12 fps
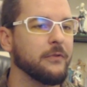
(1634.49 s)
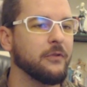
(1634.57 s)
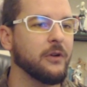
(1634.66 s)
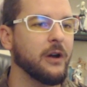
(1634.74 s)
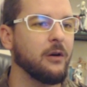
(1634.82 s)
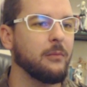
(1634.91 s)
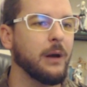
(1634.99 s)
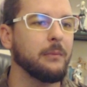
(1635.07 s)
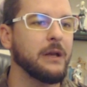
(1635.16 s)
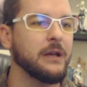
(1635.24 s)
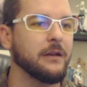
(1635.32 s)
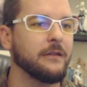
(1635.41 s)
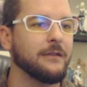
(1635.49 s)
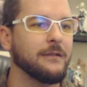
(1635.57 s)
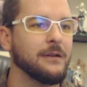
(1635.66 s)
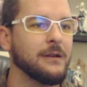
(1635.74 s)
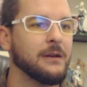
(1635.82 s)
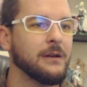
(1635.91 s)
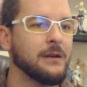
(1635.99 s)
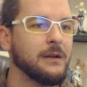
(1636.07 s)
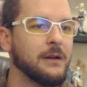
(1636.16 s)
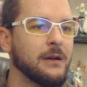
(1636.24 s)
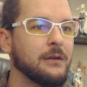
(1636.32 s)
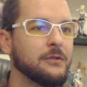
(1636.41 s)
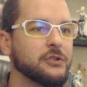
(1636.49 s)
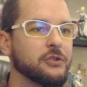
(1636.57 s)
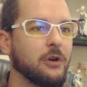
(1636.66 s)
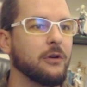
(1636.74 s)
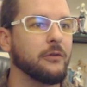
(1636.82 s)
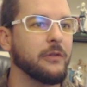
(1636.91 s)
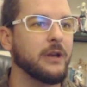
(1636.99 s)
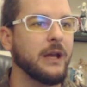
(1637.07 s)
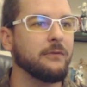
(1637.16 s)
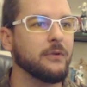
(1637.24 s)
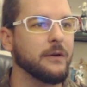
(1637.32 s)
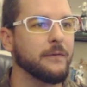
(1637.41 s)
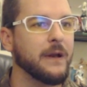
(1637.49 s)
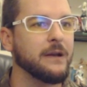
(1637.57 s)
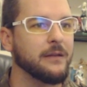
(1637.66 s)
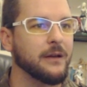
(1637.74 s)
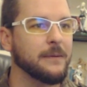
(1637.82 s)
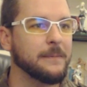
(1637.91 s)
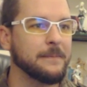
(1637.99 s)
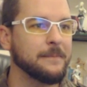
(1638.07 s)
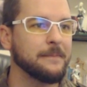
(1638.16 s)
still got all my minions. Stronger than ever, if anything.